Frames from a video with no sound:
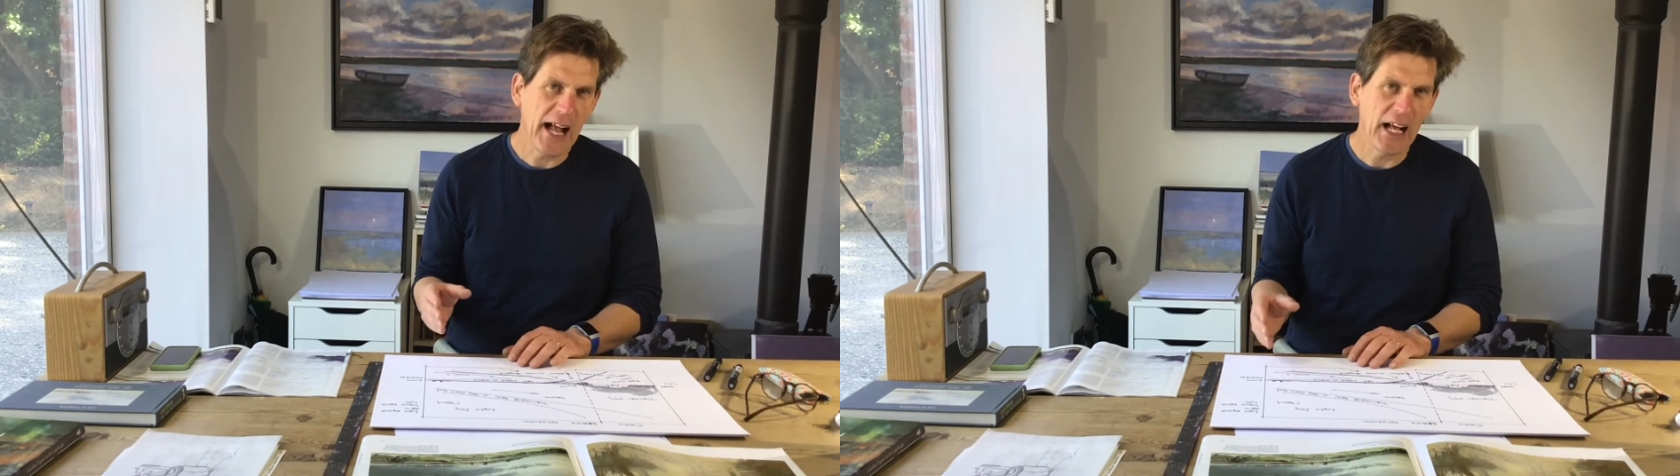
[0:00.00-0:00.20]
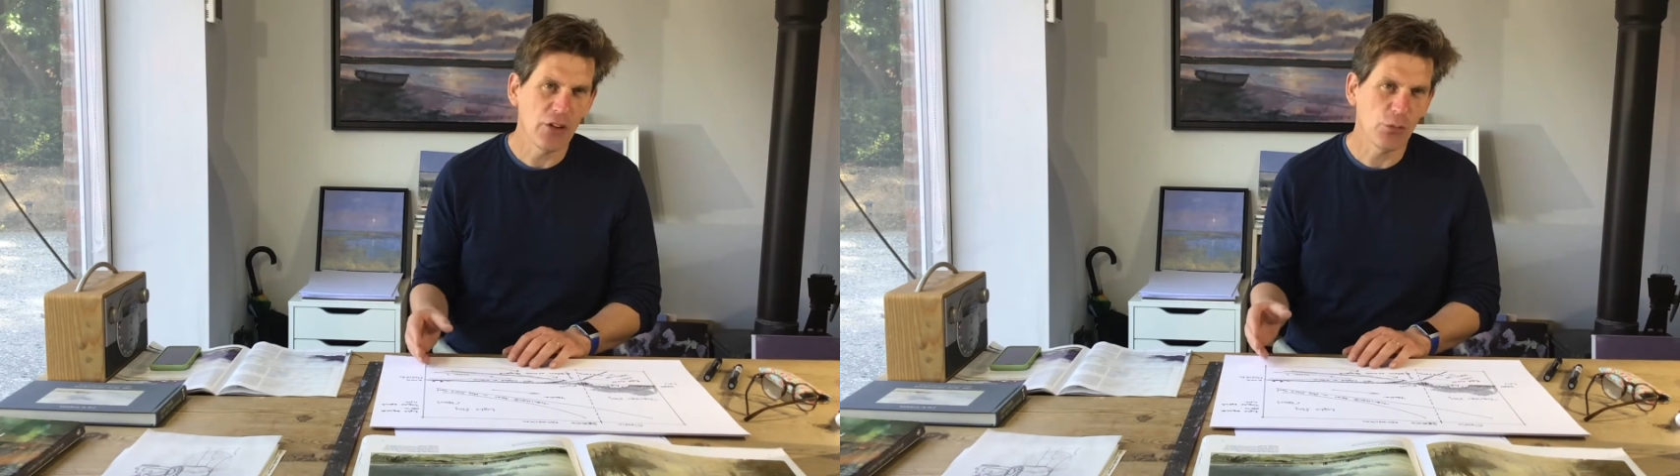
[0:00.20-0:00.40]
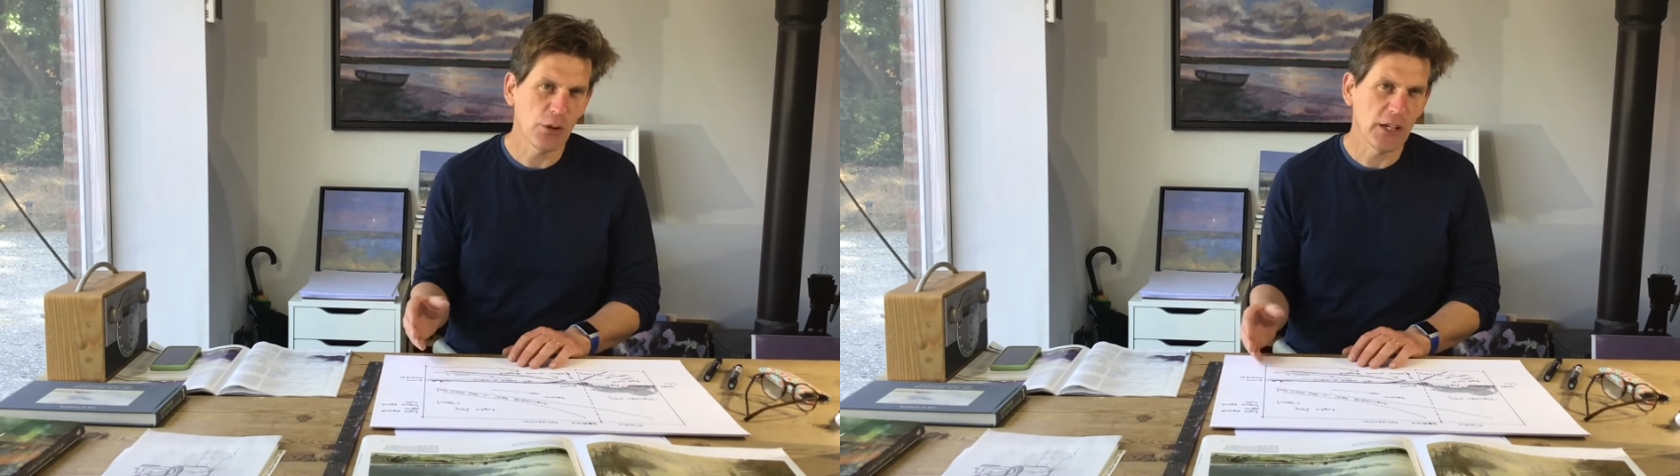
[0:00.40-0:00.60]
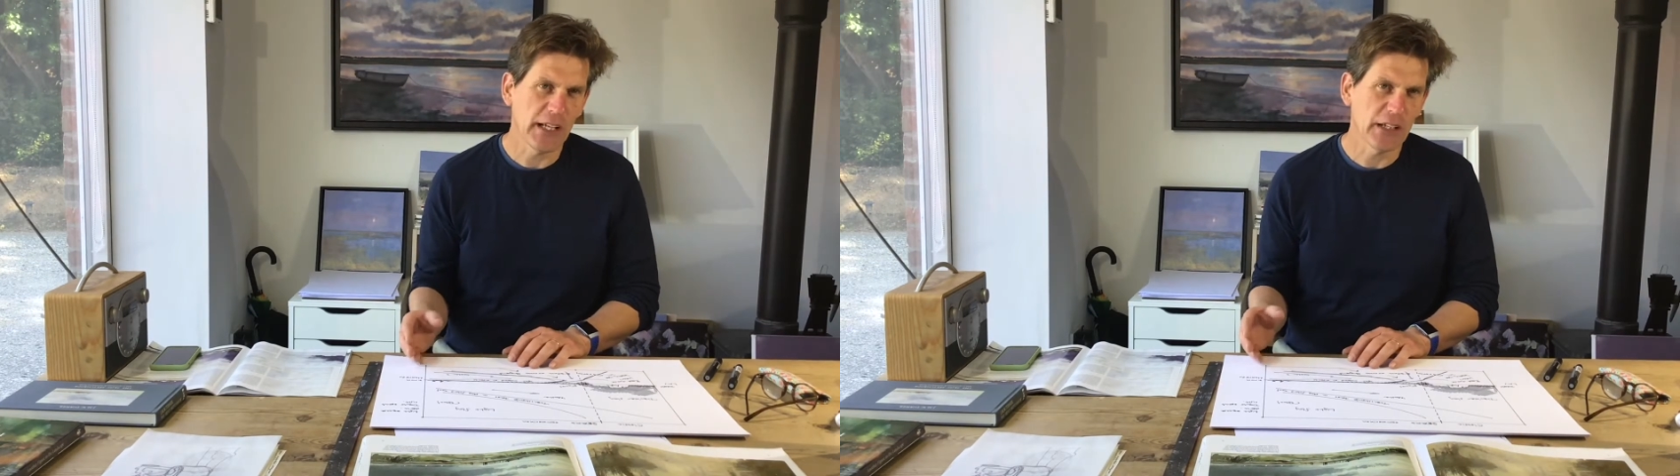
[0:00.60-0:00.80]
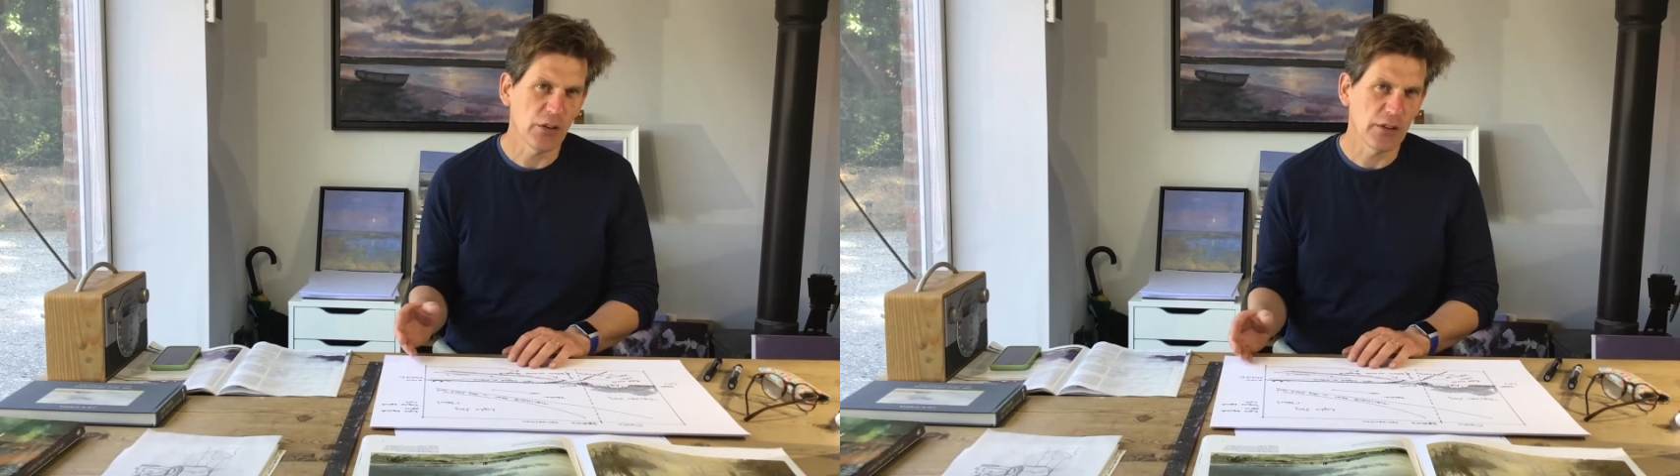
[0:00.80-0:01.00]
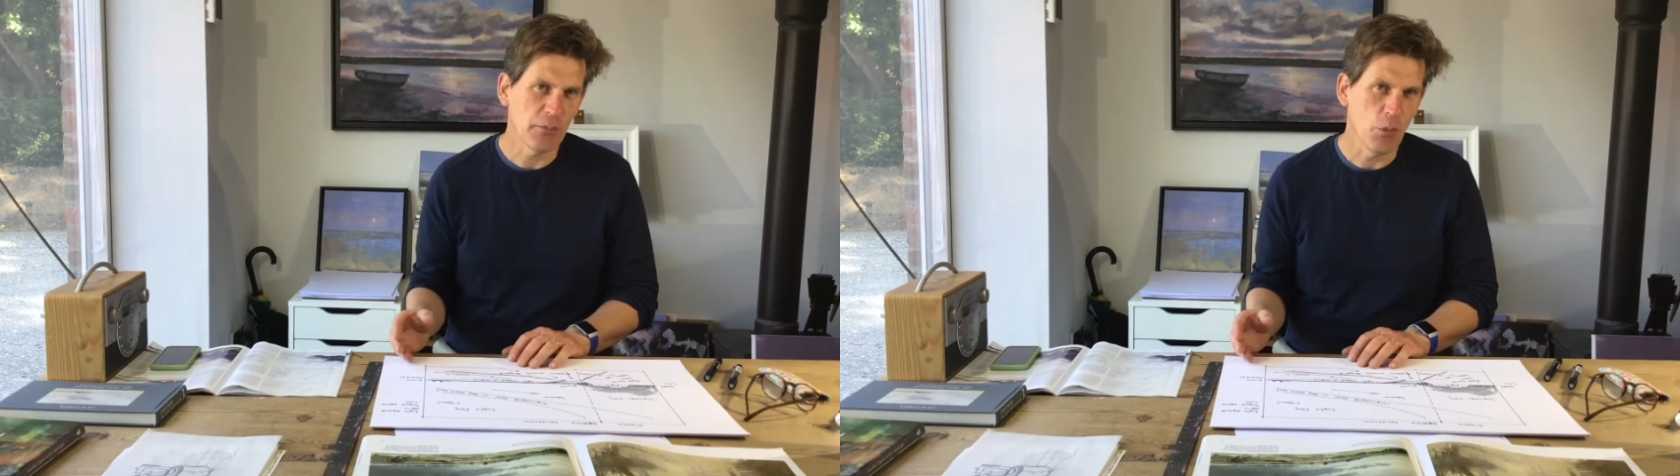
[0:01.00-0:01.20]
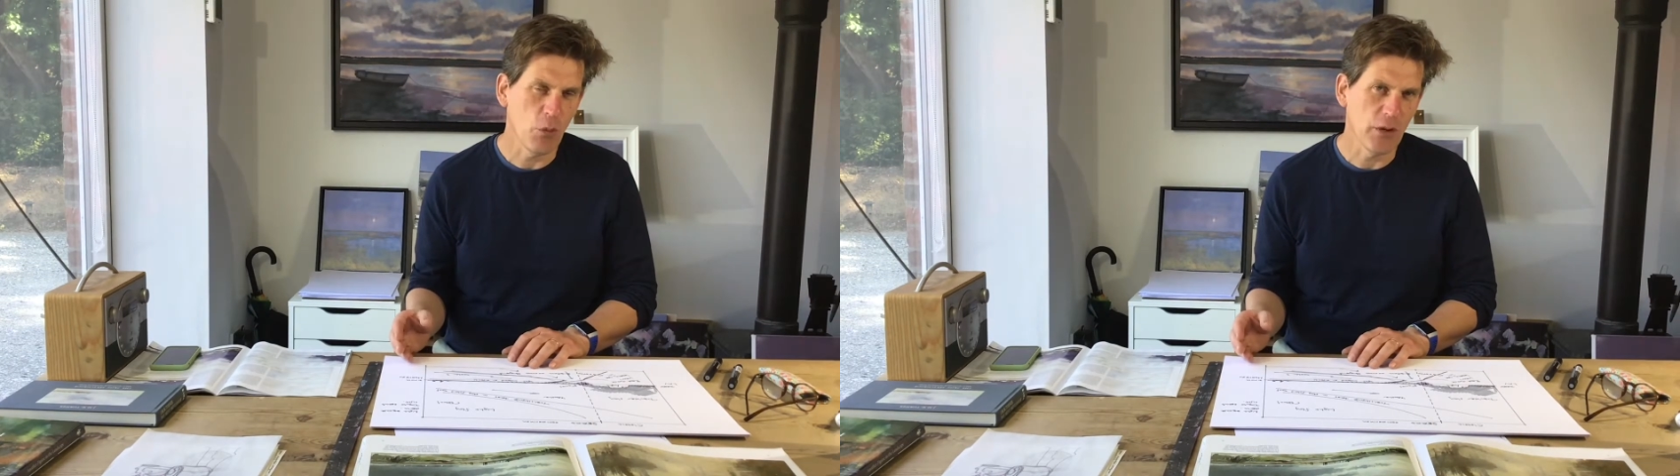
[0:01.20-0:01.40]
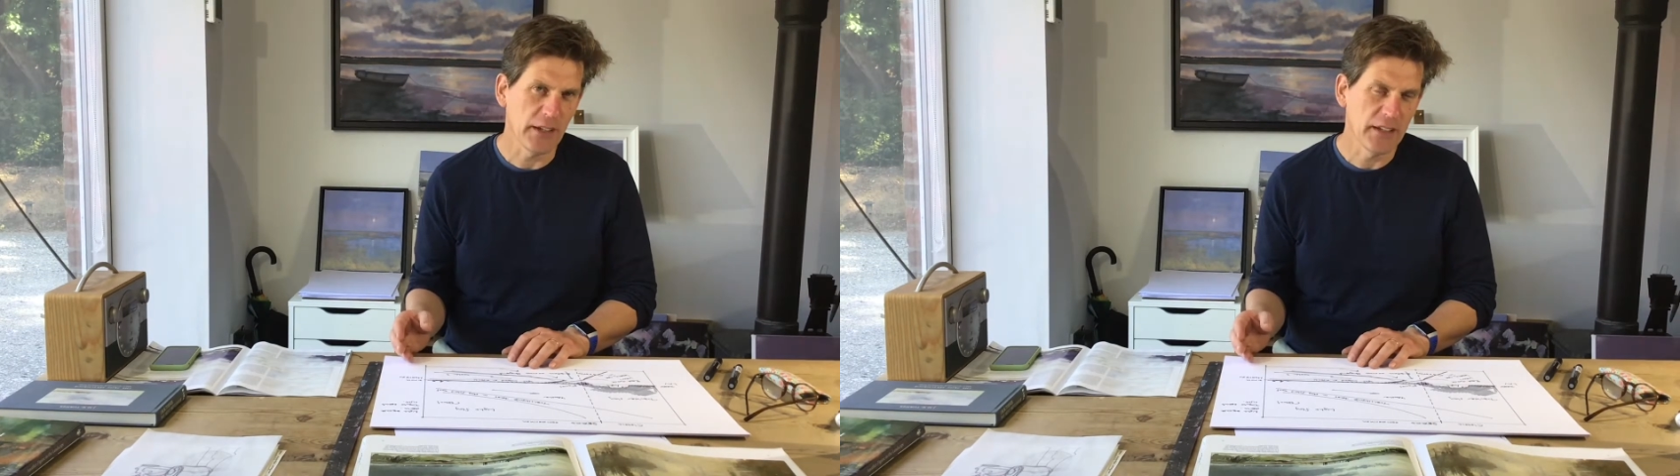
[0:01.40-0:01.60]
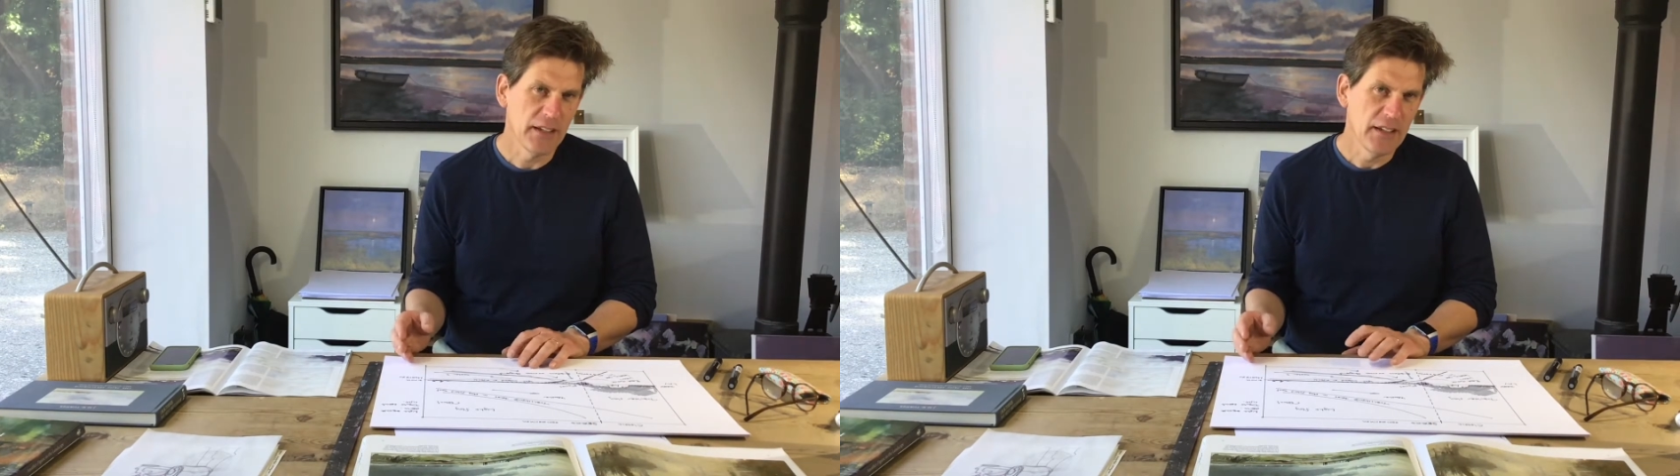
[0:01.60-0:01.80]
as we're going on in the morning.